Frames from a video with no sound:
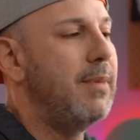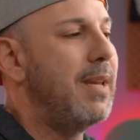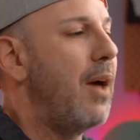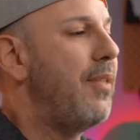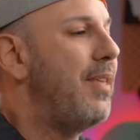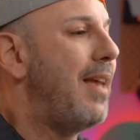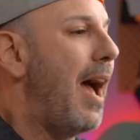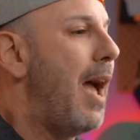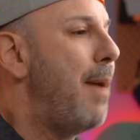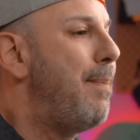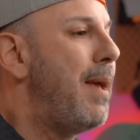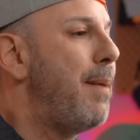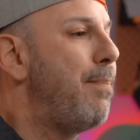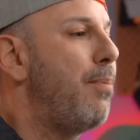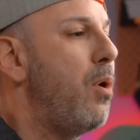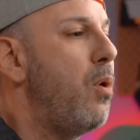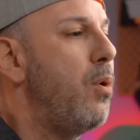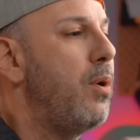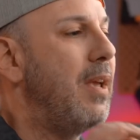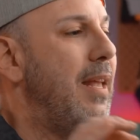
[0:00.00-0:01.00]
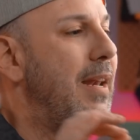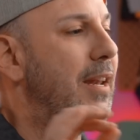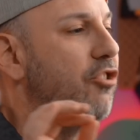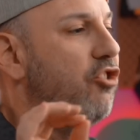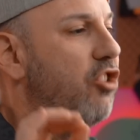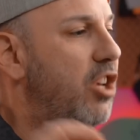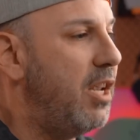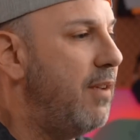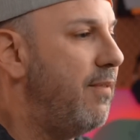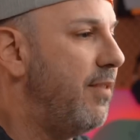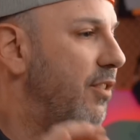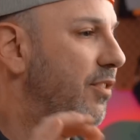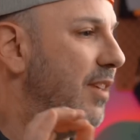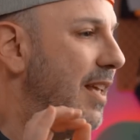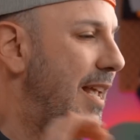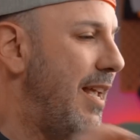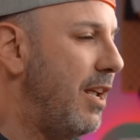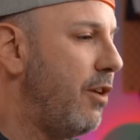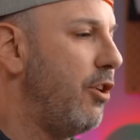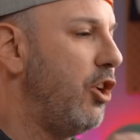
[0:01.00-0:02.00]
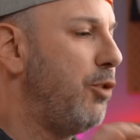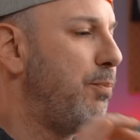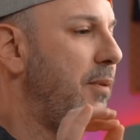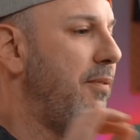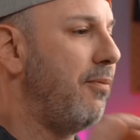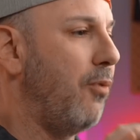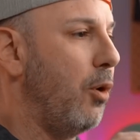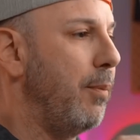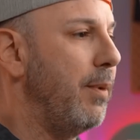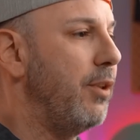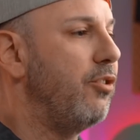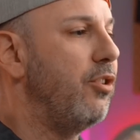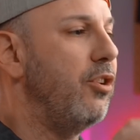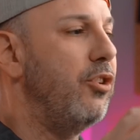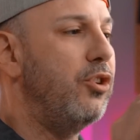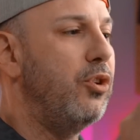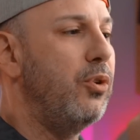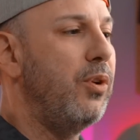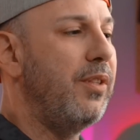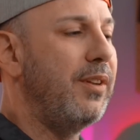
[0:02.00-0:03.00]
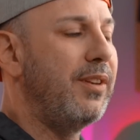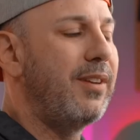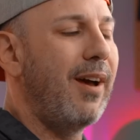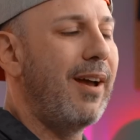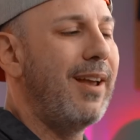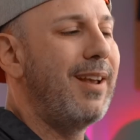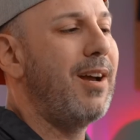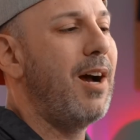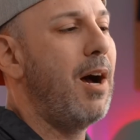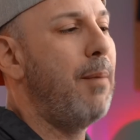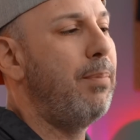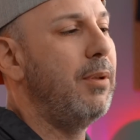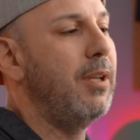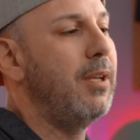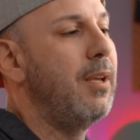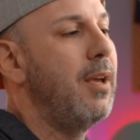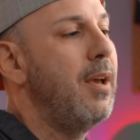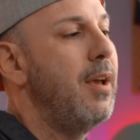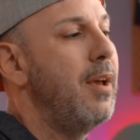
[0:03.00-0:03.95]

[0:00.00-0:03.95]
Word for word: Now, the iPad Pro can achieve this increased performance due to the tight coupling